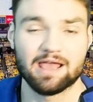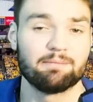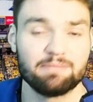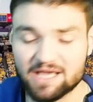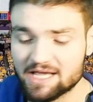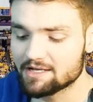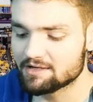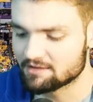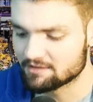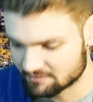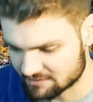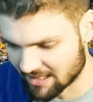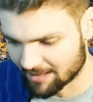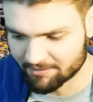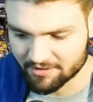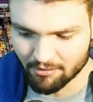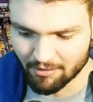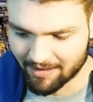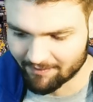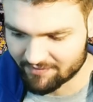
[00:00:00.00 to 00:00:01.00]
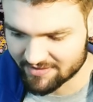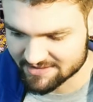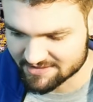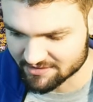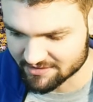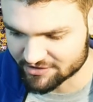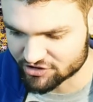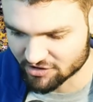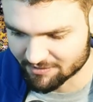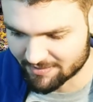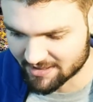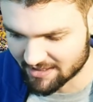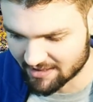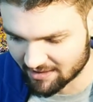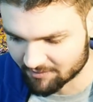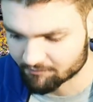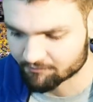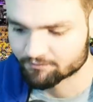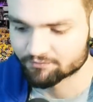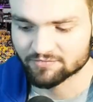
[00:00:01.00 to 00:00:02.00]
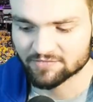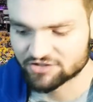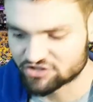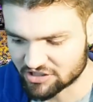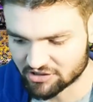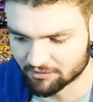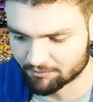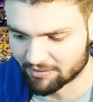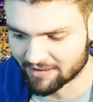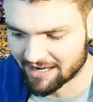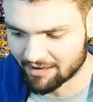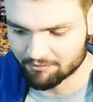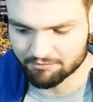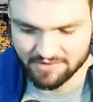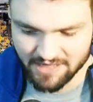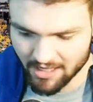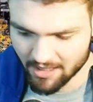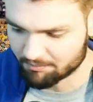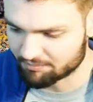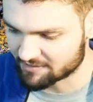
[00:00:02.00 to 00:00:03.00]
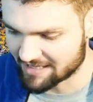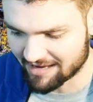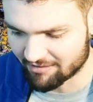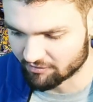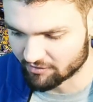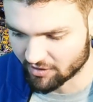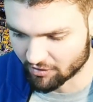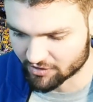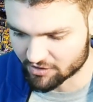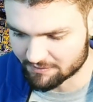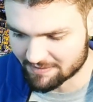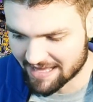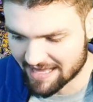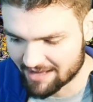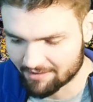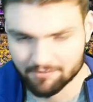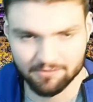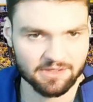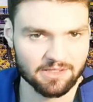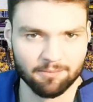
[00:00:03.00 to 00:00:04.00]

Embiid, W obviously should have been in. Jaylen Brown, yep, can't really argue that.